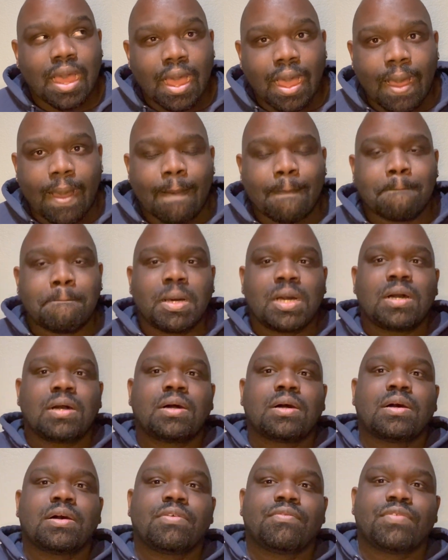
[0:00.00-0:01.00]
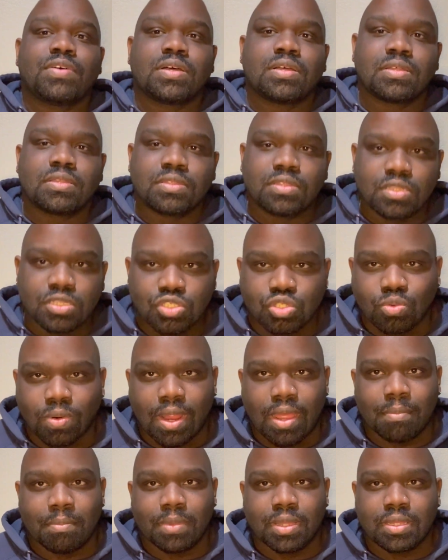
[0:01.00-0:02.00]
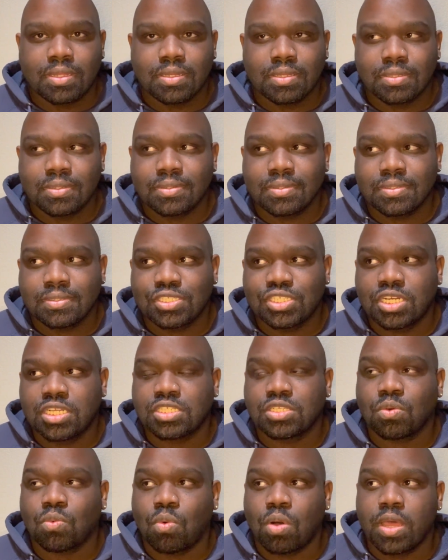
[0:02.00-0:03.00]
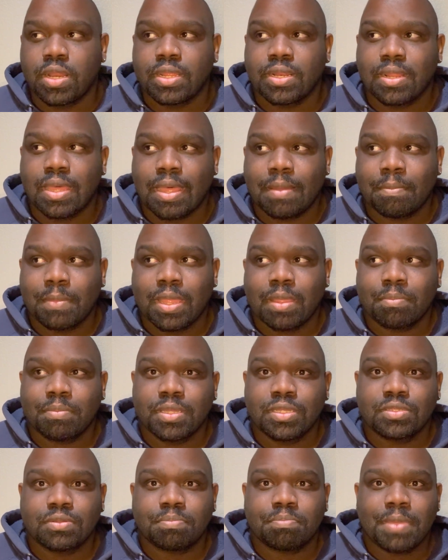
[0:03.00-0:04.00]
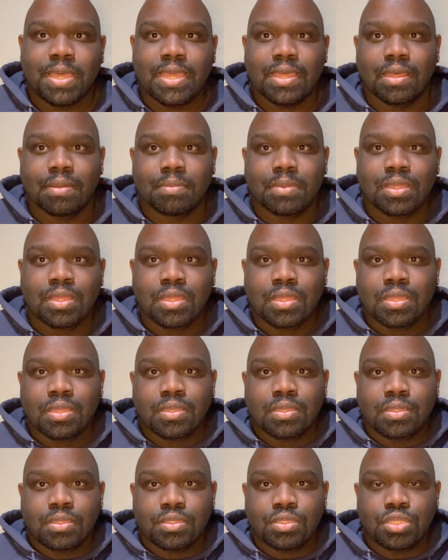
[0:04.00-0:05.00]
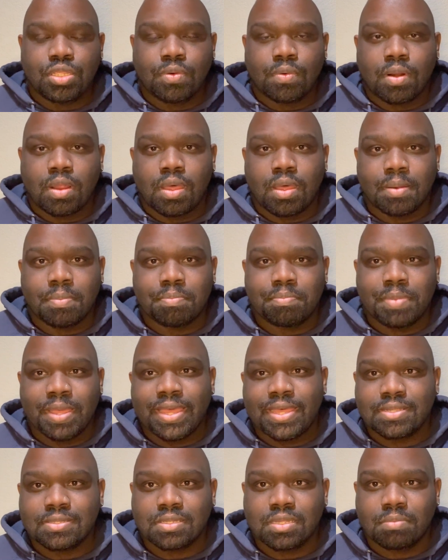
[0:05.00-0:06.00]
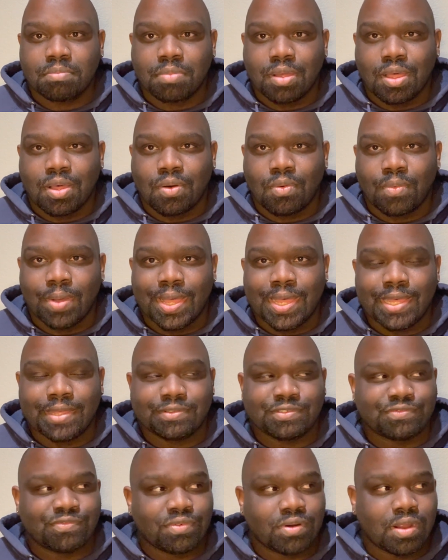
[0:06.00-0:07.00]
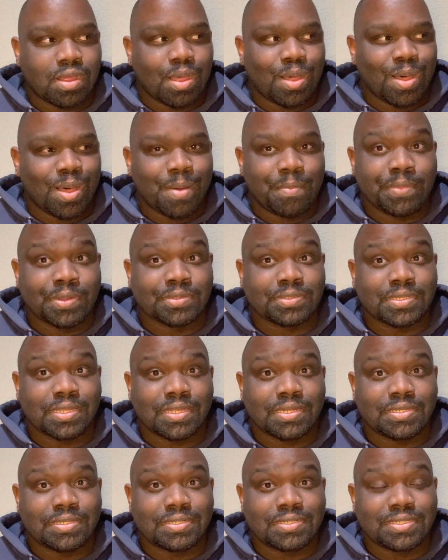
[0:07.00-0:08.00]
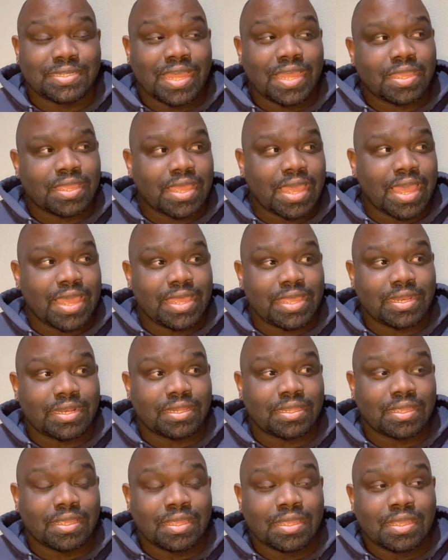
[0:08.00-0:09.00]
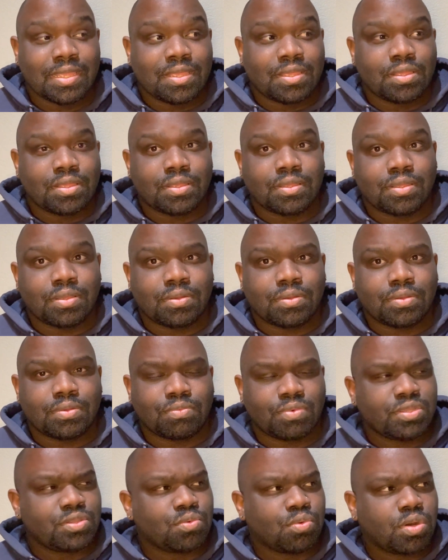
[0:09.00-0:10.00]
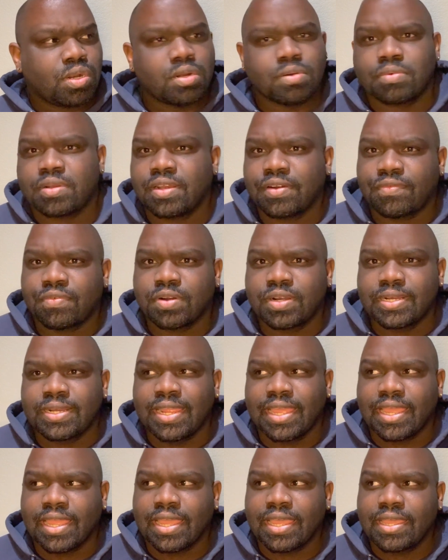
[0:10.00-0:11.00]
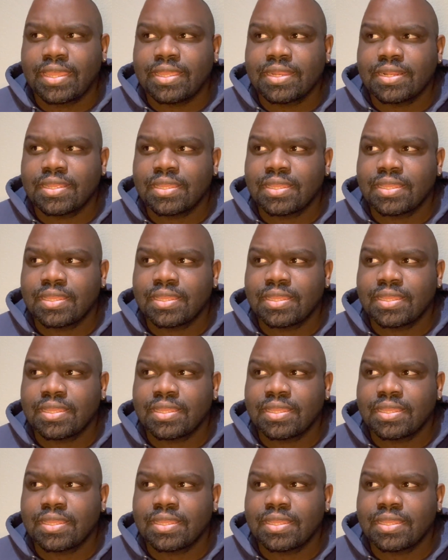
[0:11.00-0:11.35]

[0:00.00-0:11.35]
above the drama. She doesn't want it. I'm like, but ma'am, you were on basketball wives for almost a decade. Well, you were on there for a decade